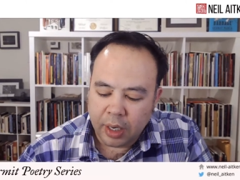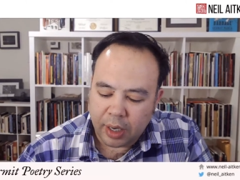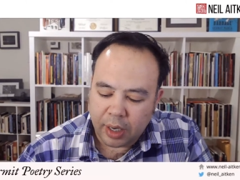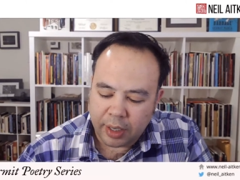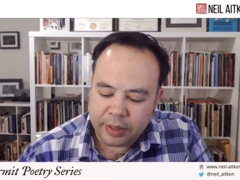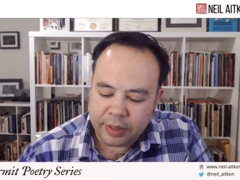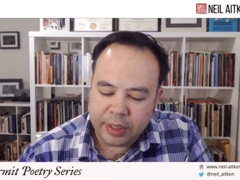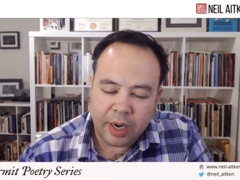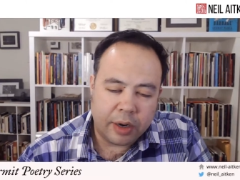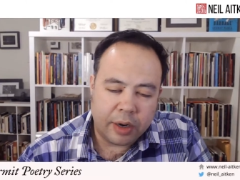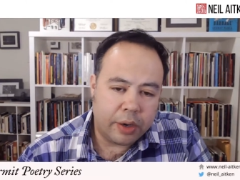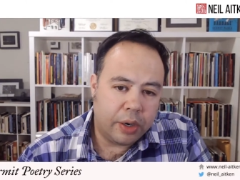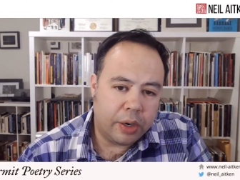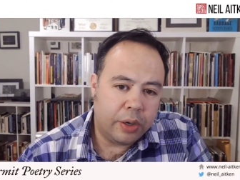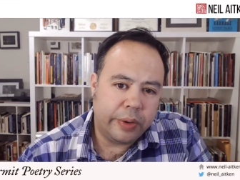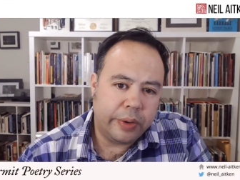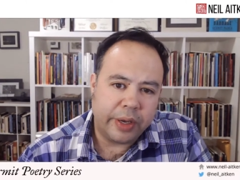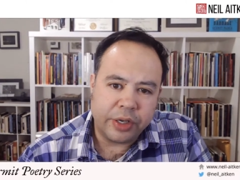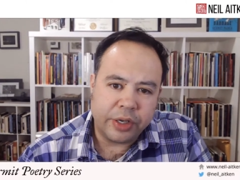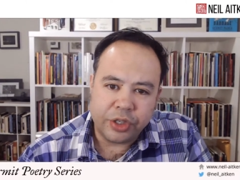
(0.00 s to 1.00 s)
a
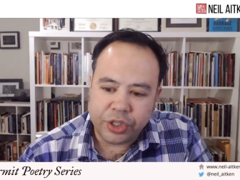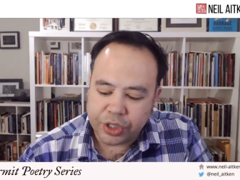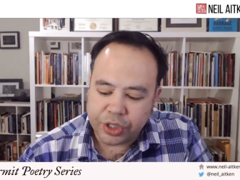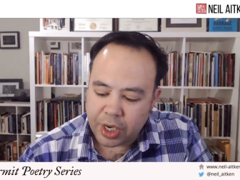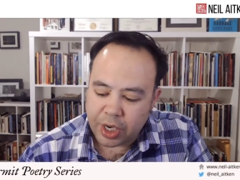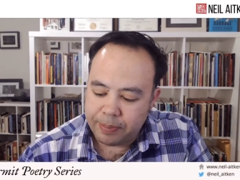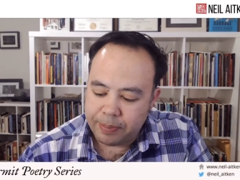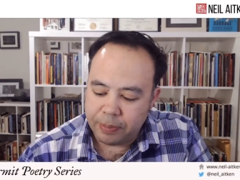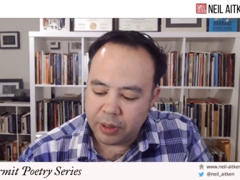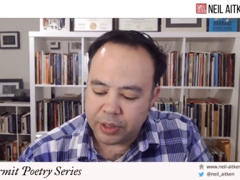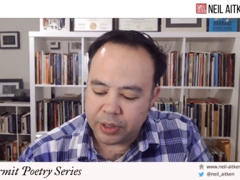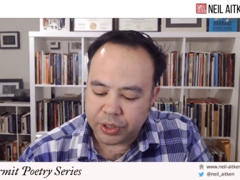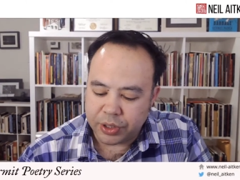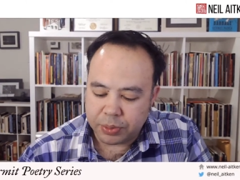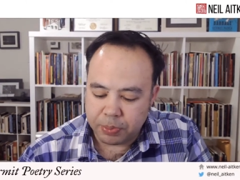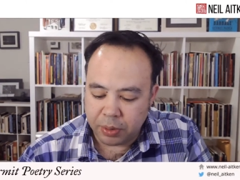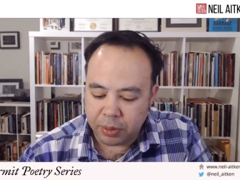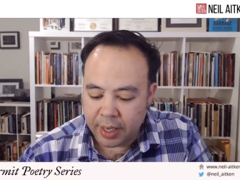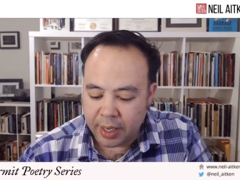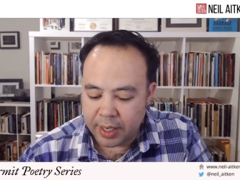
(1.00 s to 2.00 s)
narrow and shapeless
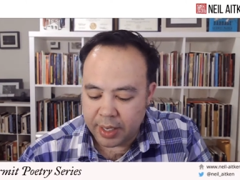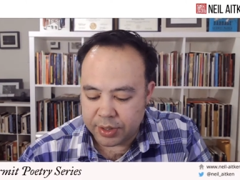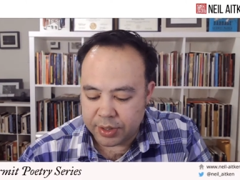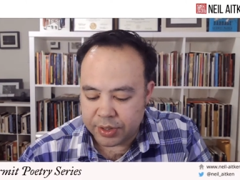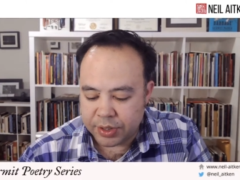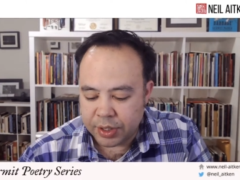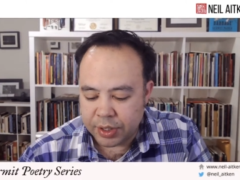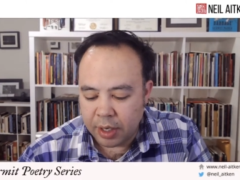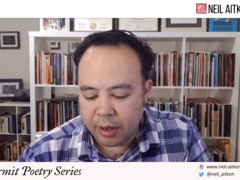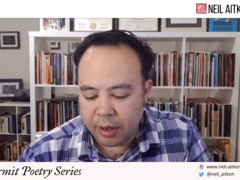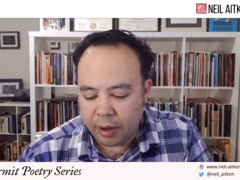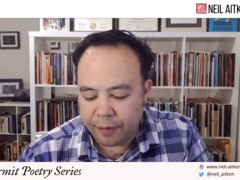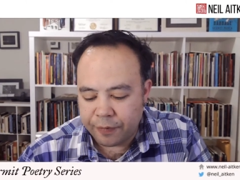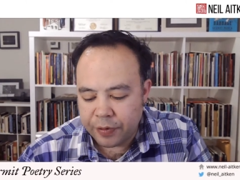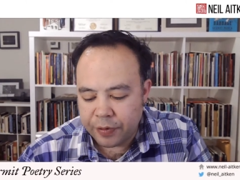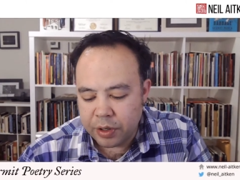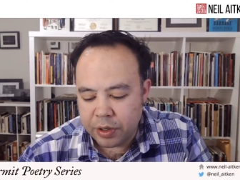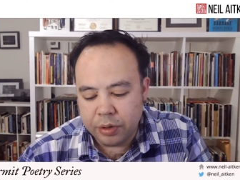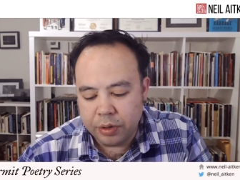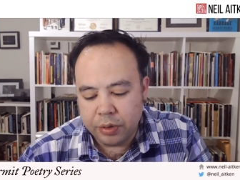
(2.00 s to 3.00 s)
place, a
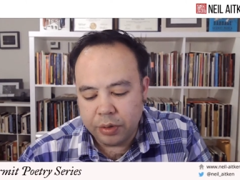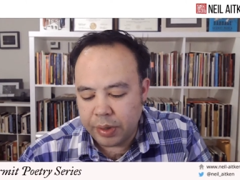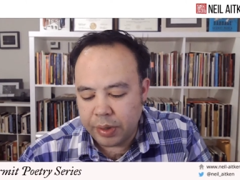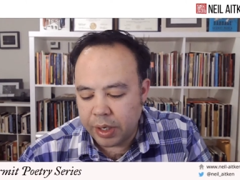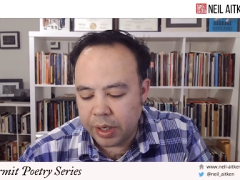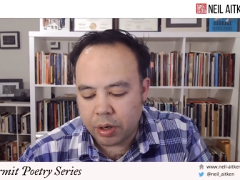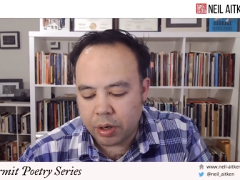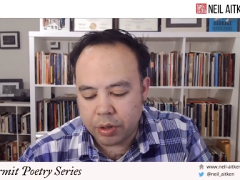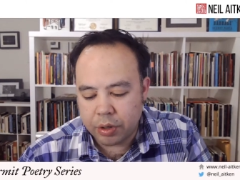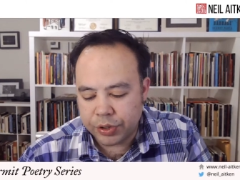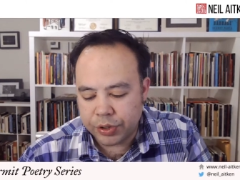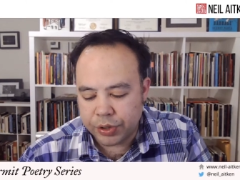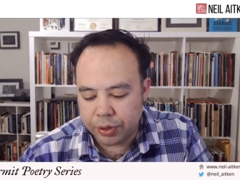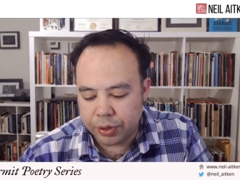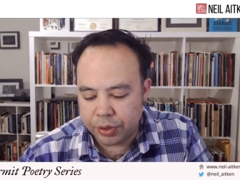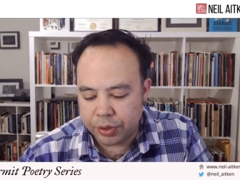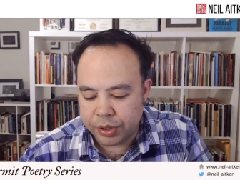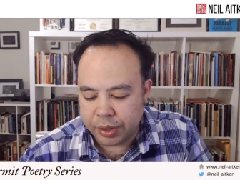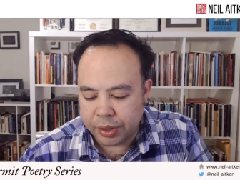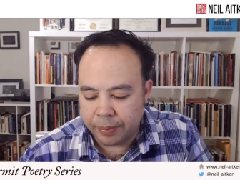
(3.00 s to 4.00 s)
few
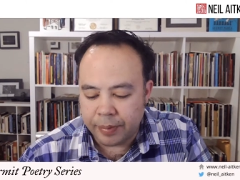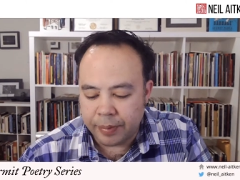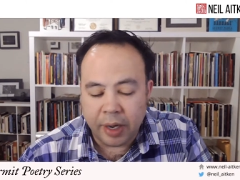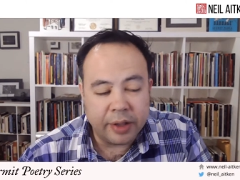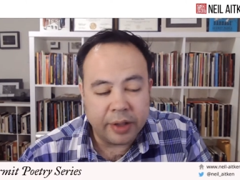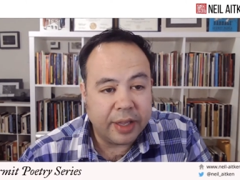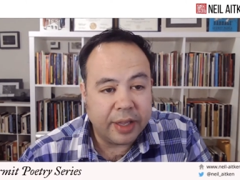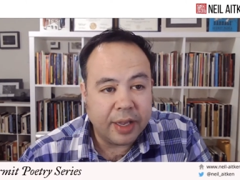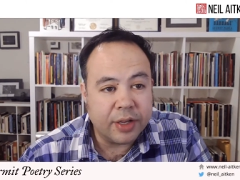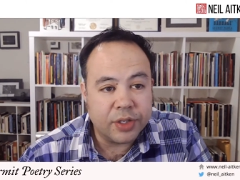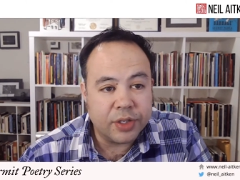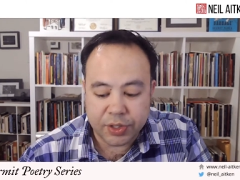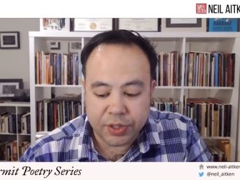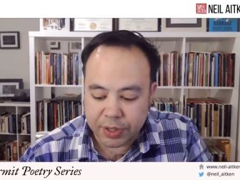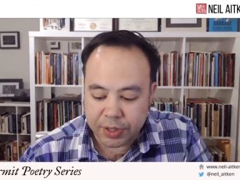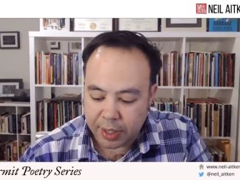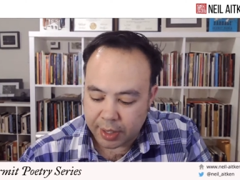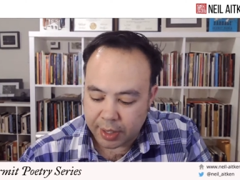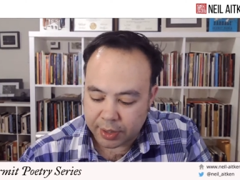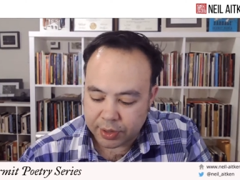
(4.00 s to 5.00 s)
rehearsals among the
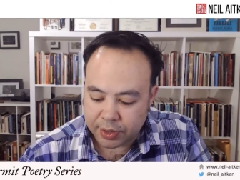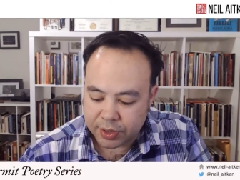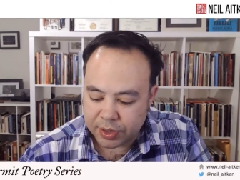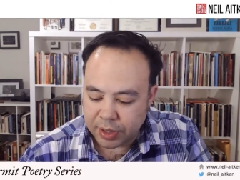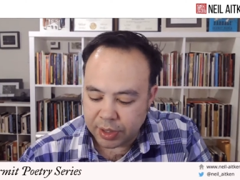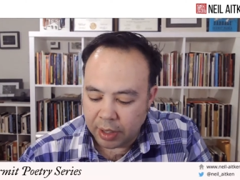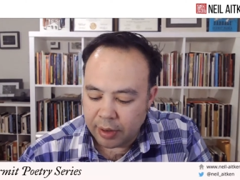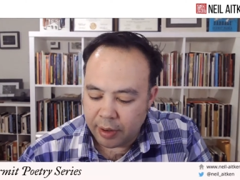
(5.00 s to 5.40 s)
insects,